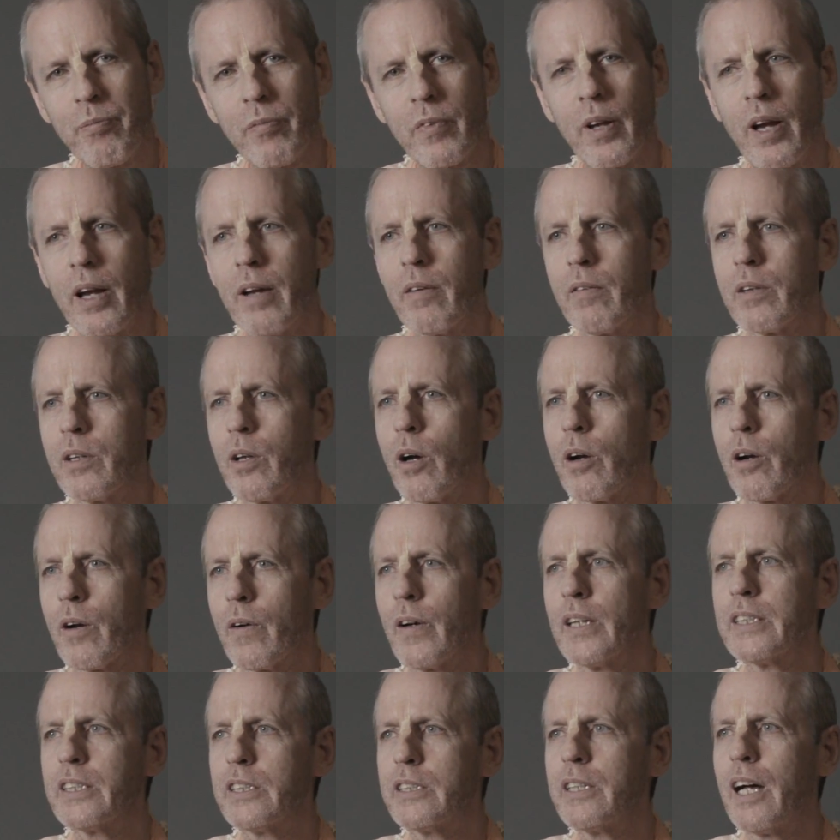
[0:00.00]
Right? We're told
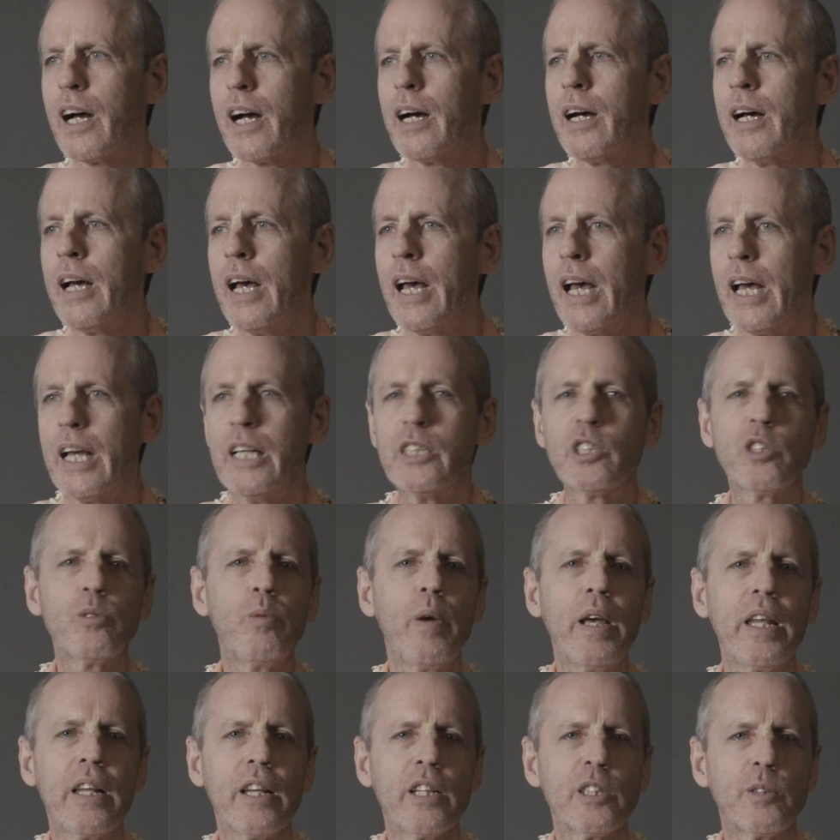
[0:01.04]
Krishna, he's
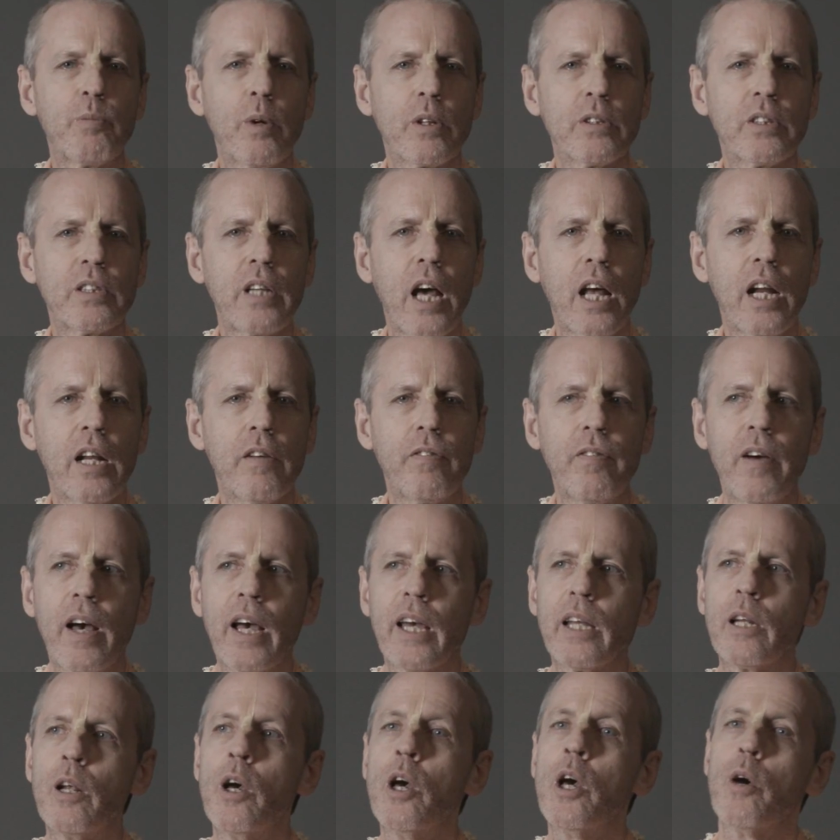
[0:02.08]
sweetness
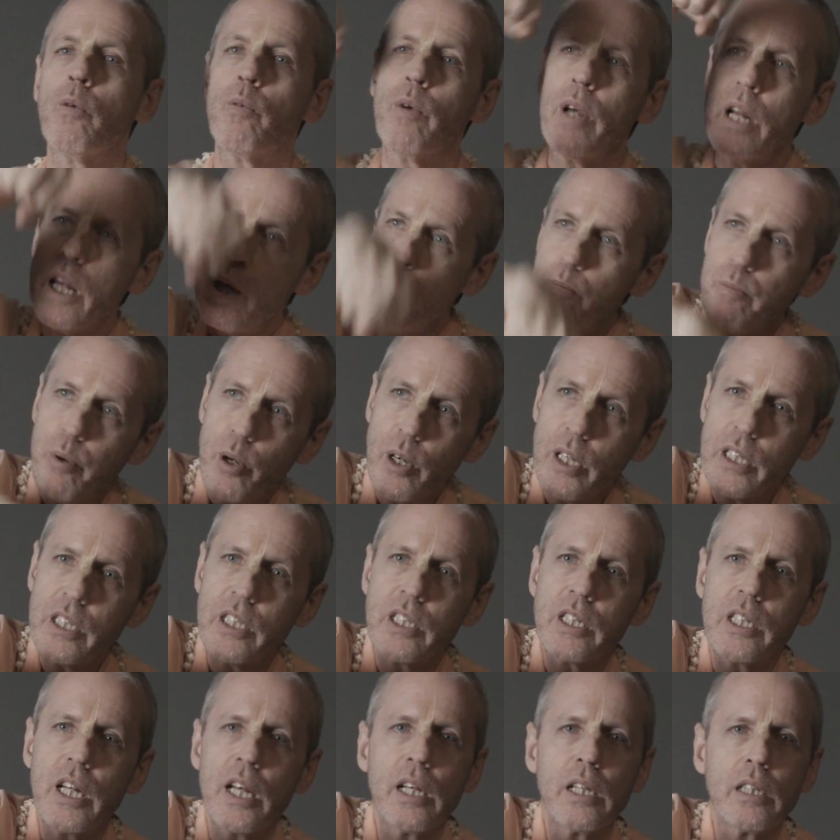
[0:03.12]
personified. When he
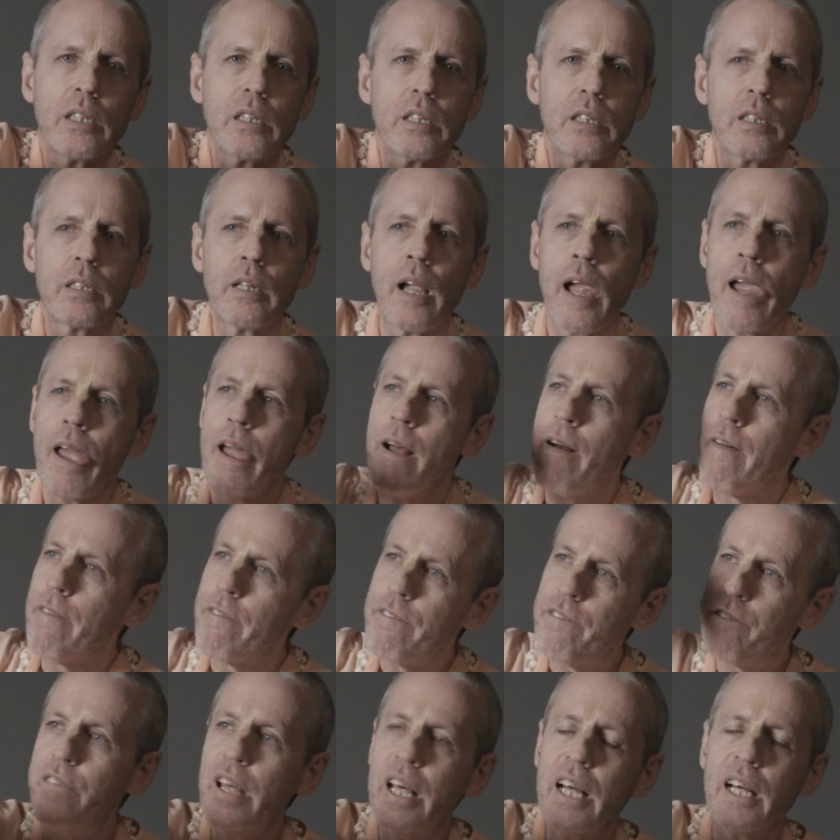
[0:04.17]
pushed his
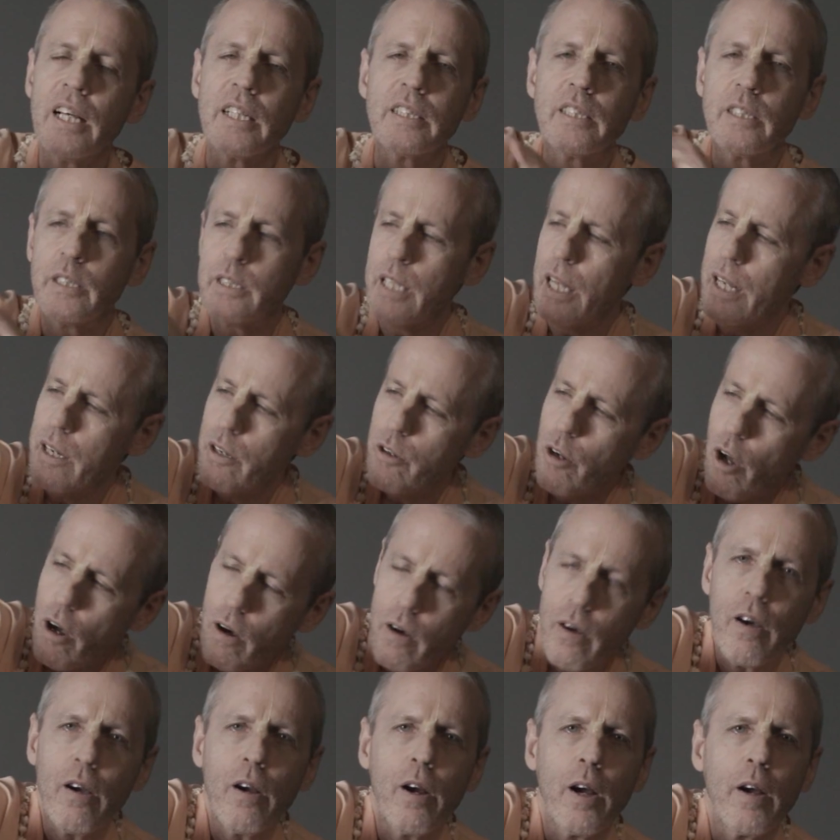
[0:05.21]
fist and
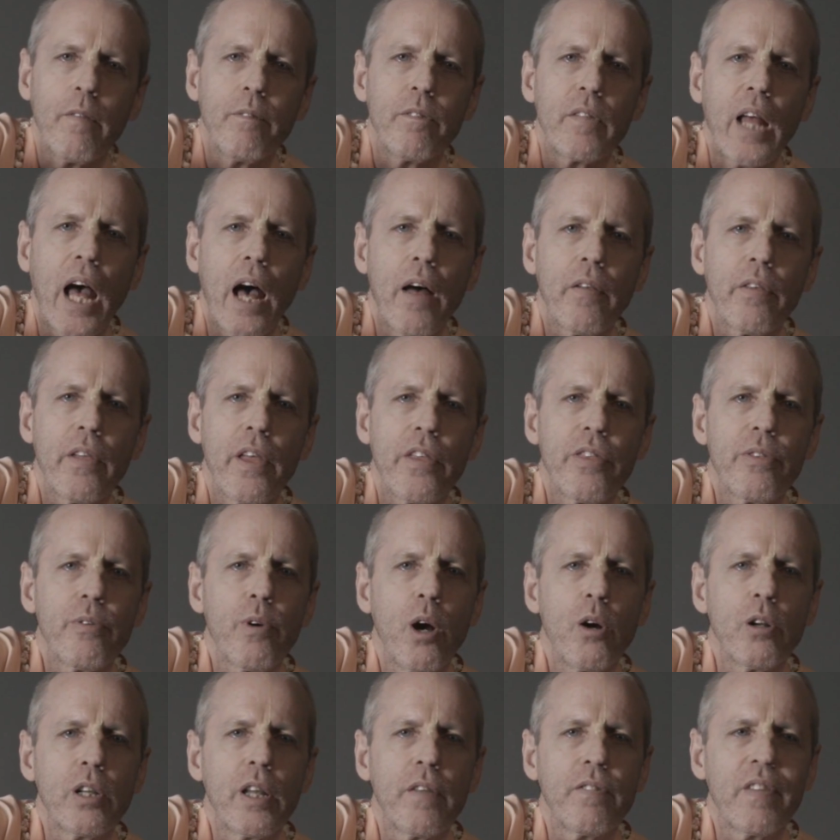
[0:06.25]
arm down the
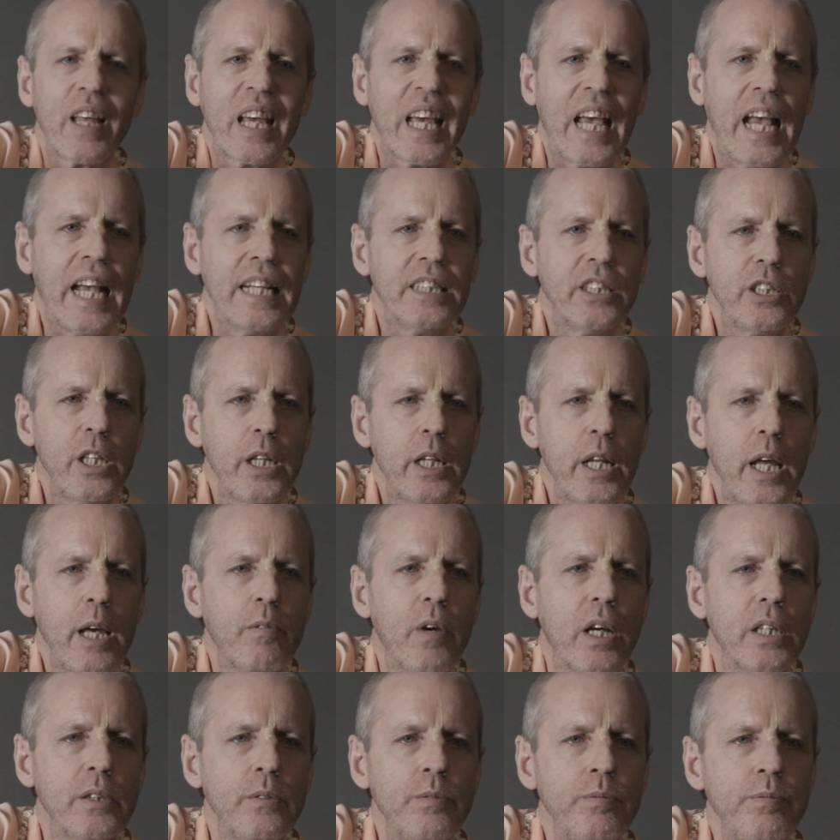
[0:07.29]
throat of the Keshi
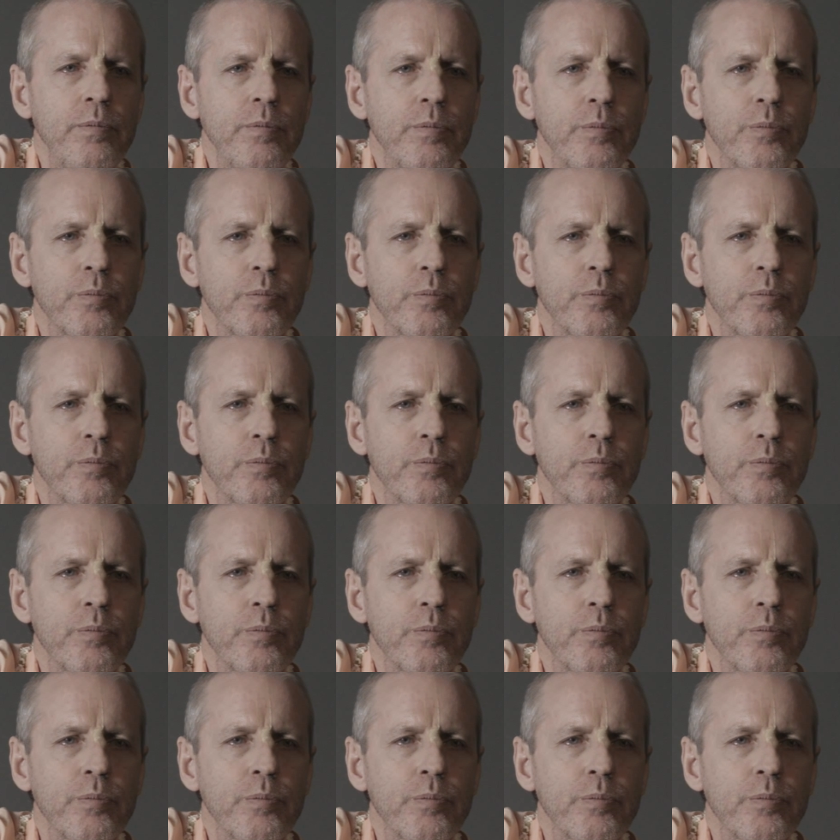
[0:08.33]
demon,